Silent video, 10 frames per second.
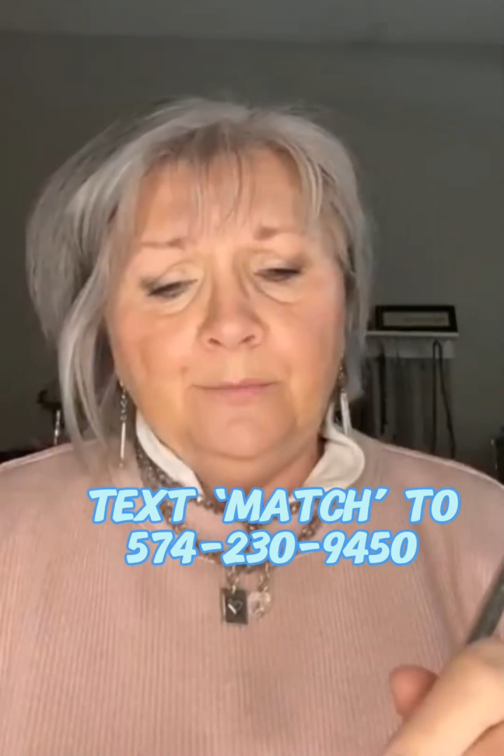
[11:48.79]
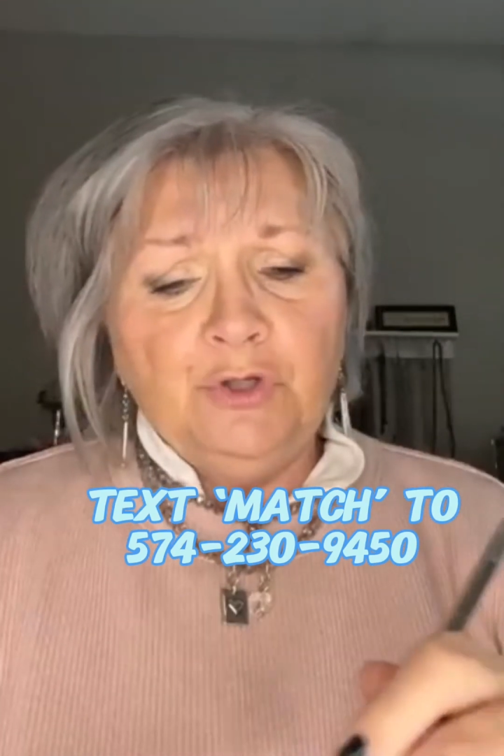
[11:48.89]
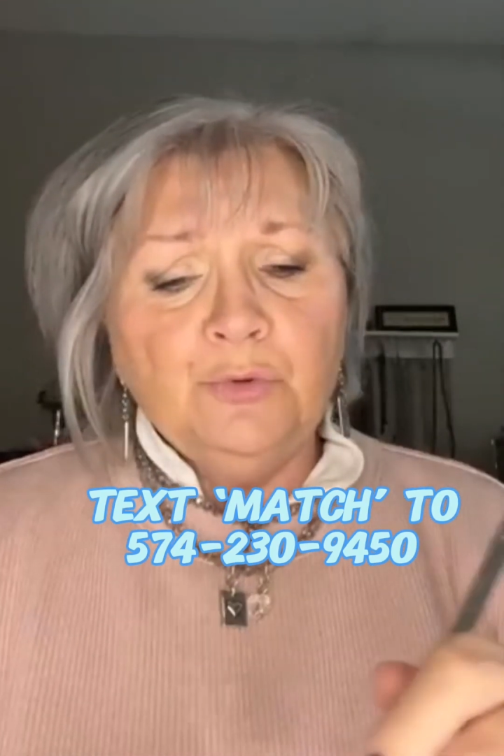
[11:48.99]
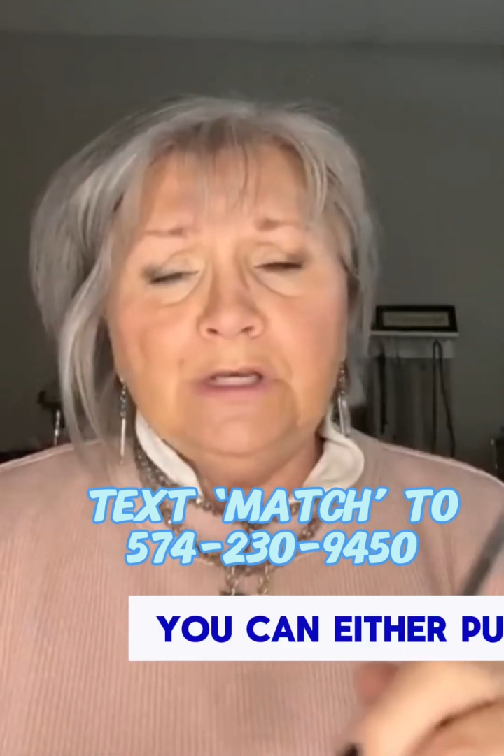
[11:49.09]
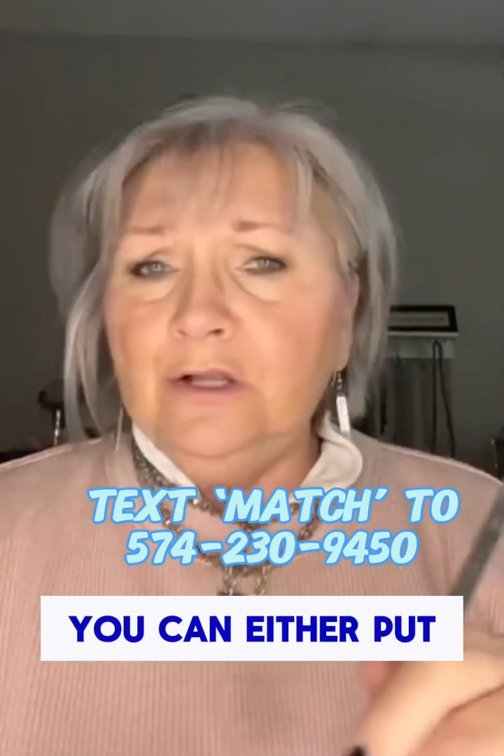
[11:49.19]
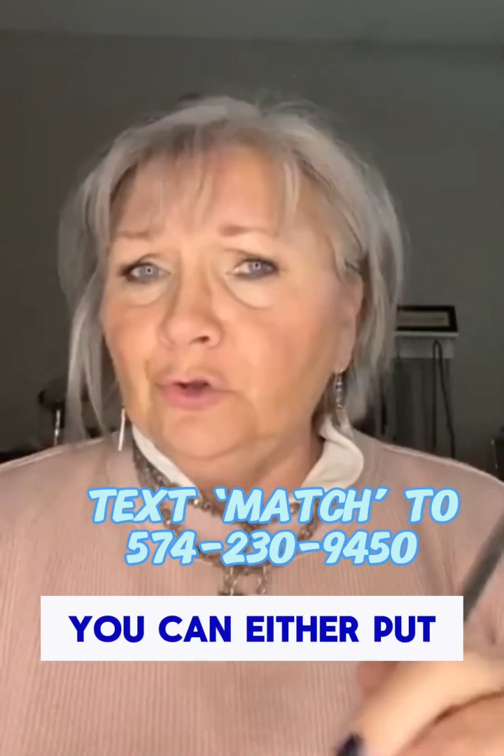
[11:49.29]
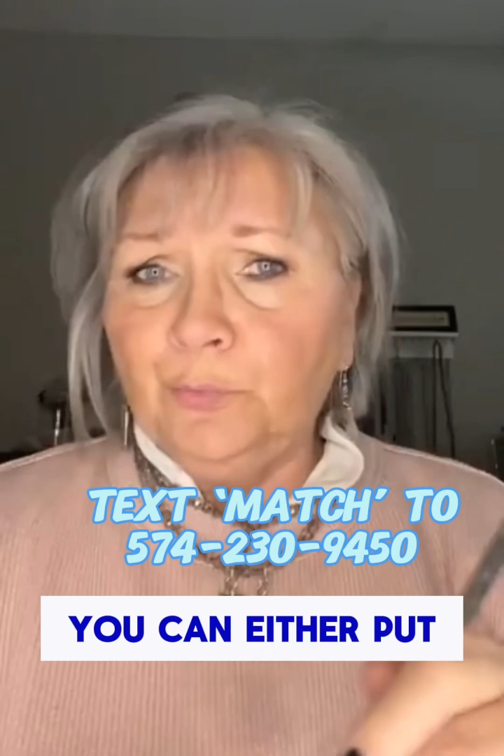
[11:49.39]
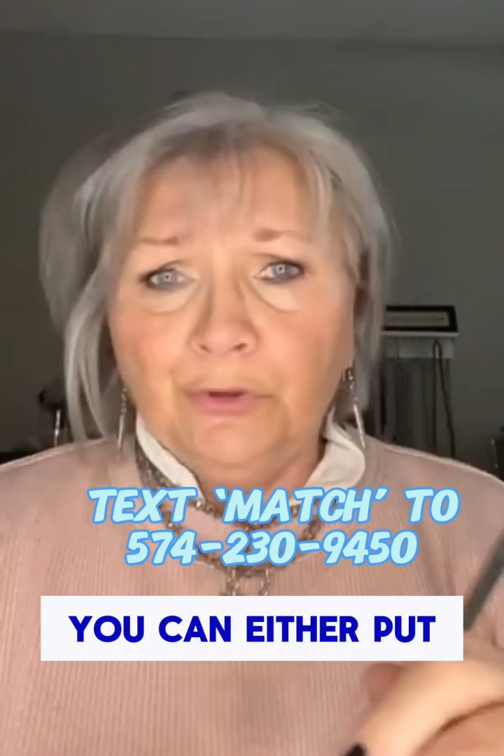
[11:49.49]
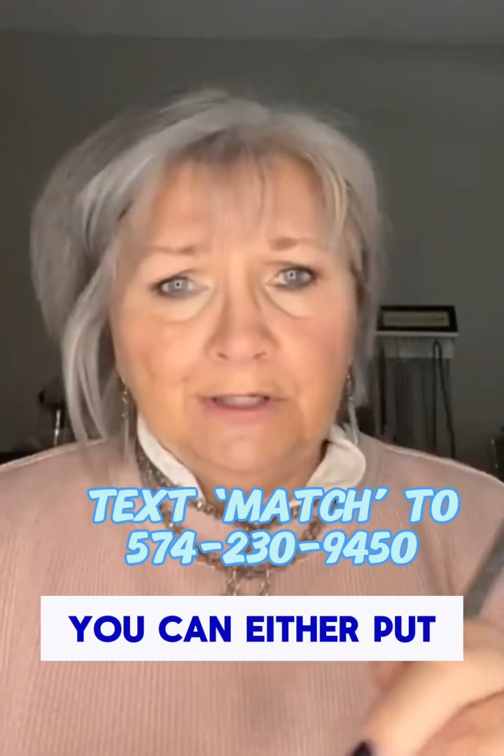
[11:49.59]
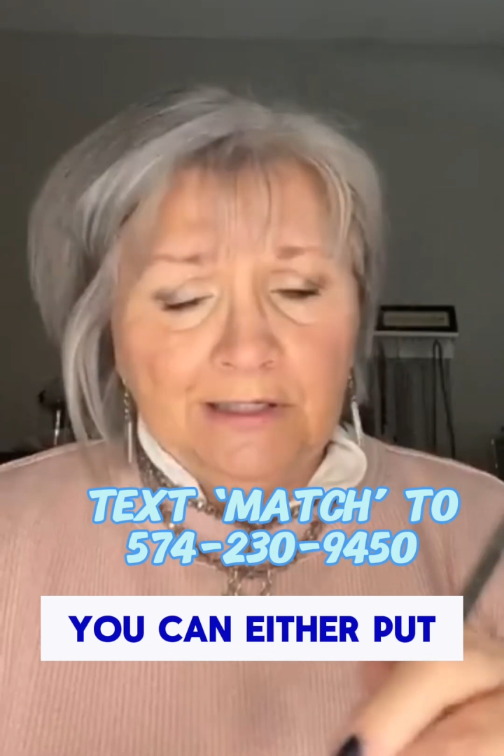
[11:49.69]
You can
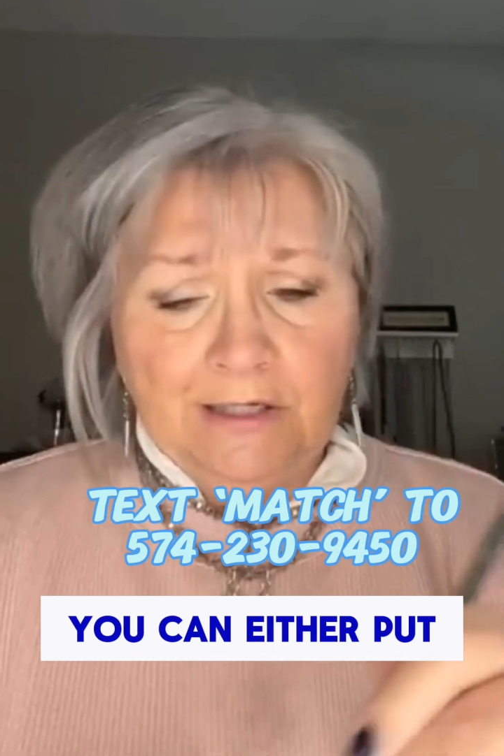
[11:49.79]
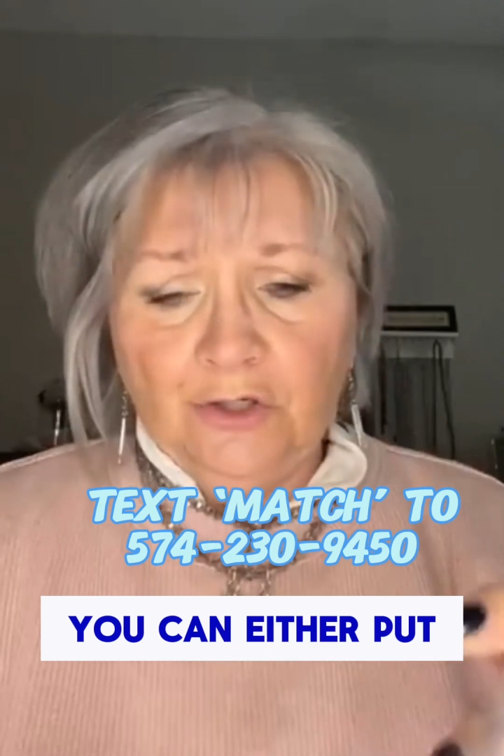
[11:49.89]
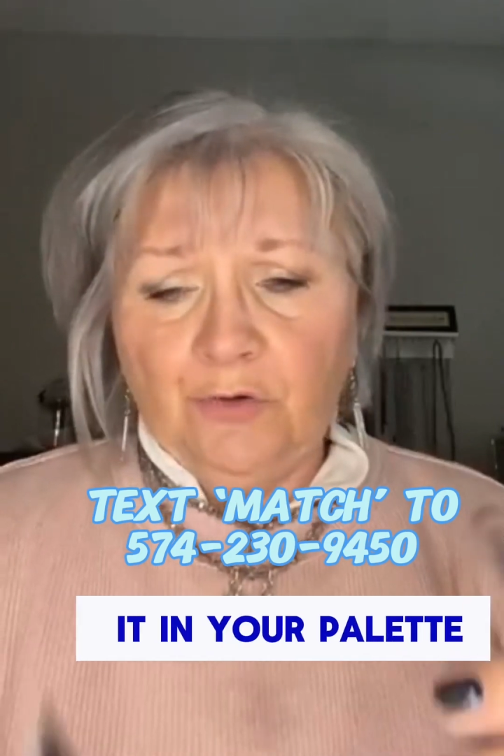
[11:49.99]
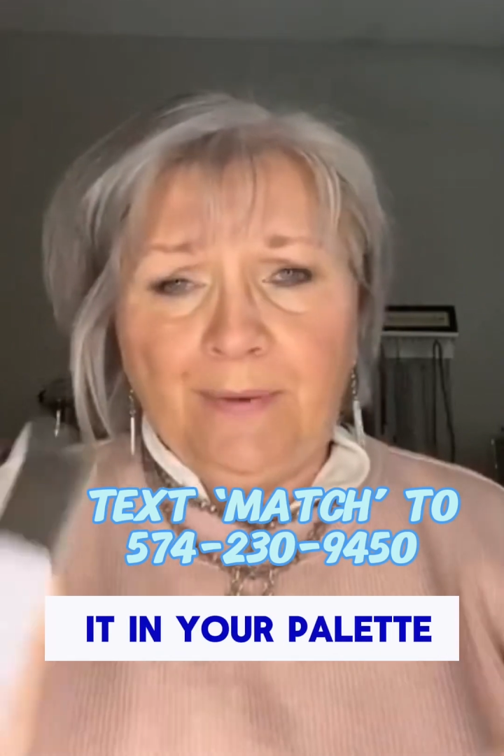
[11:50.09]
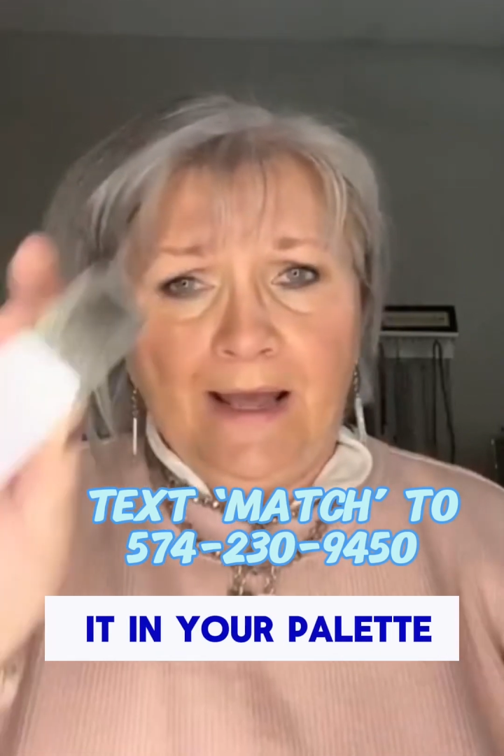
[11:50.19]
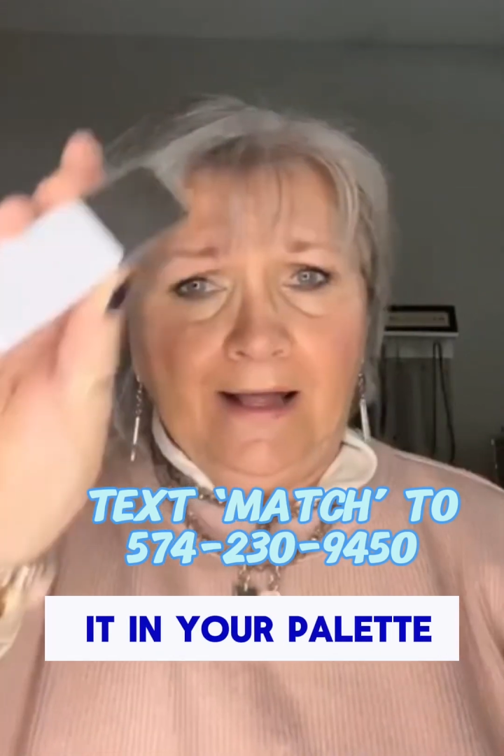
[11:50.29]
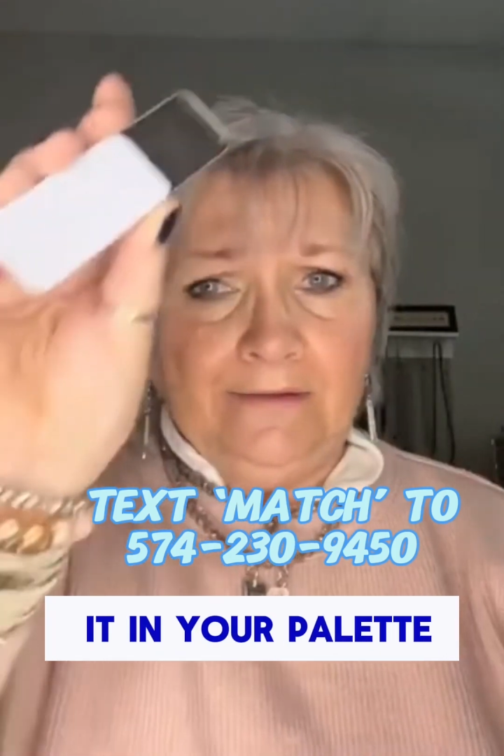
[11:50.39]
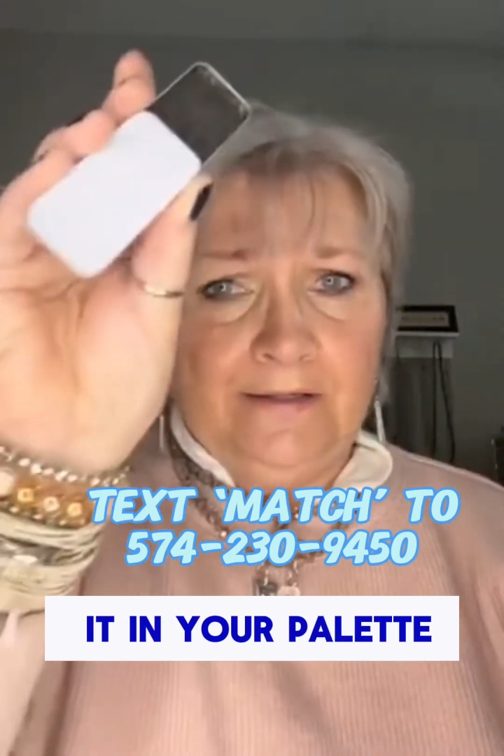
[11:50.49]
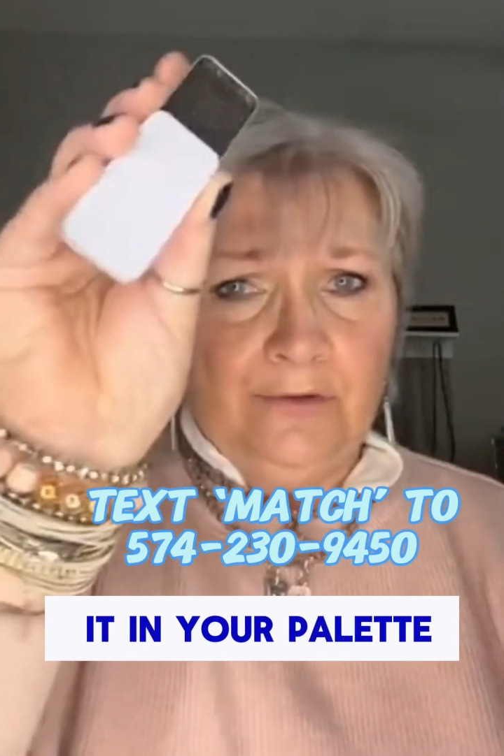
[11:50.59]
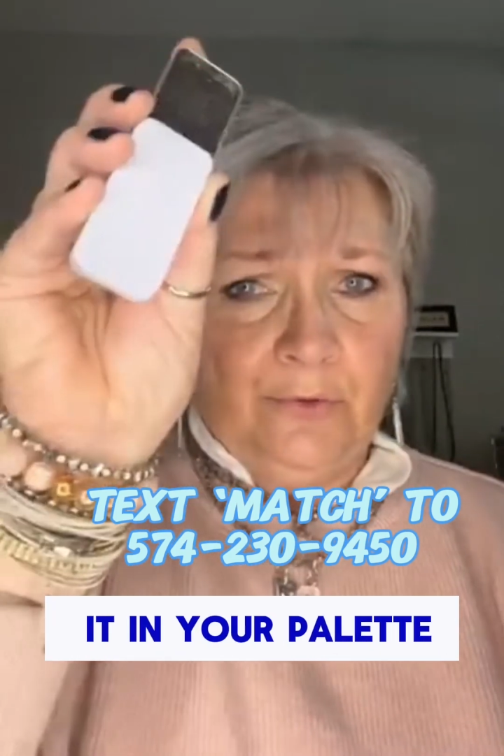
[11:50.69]
either put it in your
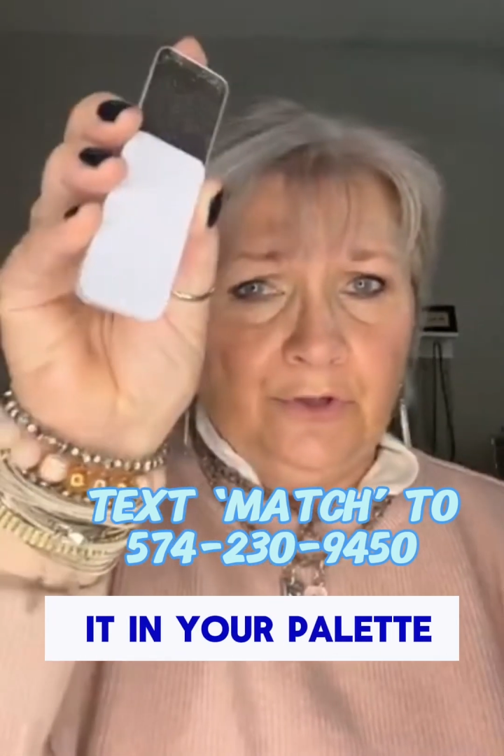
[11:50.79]
palette